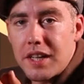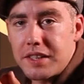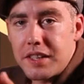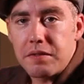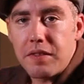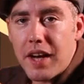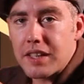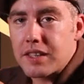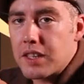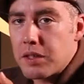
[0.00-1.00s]

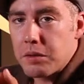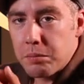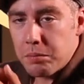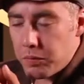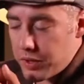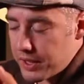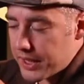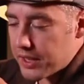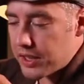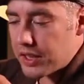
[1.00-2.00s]
defects really
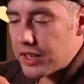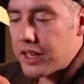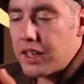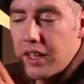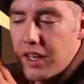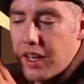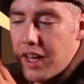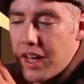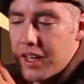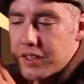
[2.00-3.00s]
clearly,
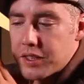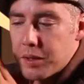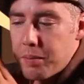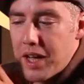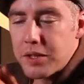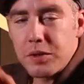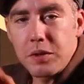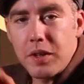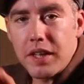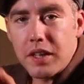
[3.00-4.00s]
and so the patch
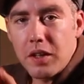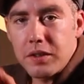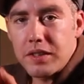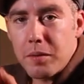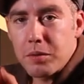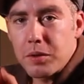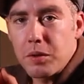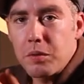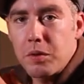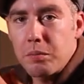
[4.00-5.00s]
tool and the clone stamp
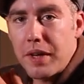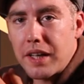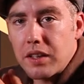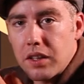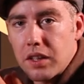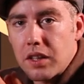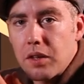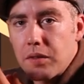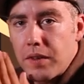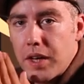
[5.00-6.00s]
tool will make it look
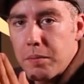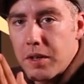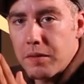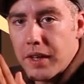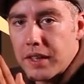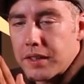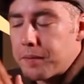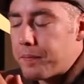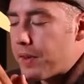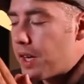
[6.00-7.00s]
very perfect.
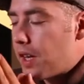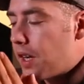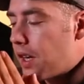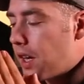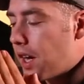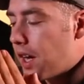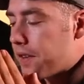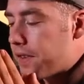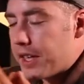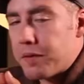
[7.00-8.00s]

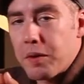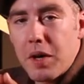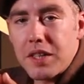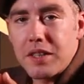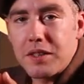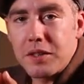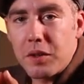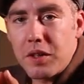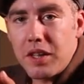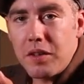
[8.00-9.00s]
Thank you for watching the
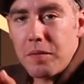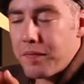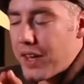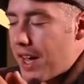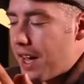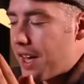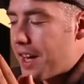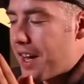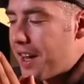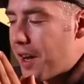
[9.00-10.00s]
tutorial, and
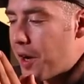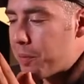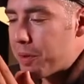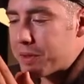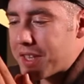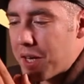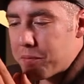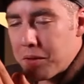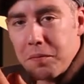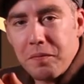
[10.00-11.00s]
I hope it was
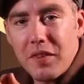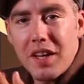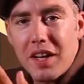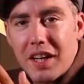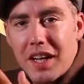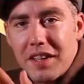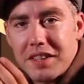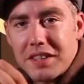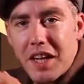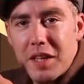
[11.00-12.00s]
helpful. Again, this
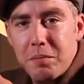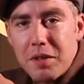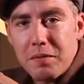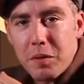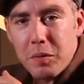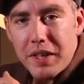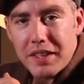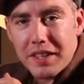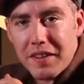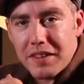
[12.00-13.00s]
is Skylar Burt for
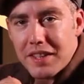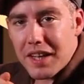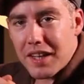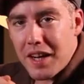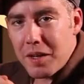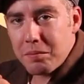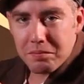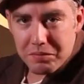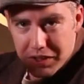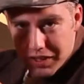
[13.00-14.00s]

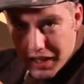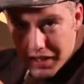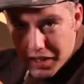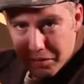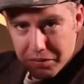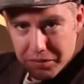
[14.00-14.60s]
WeEatTogether.com, signing off.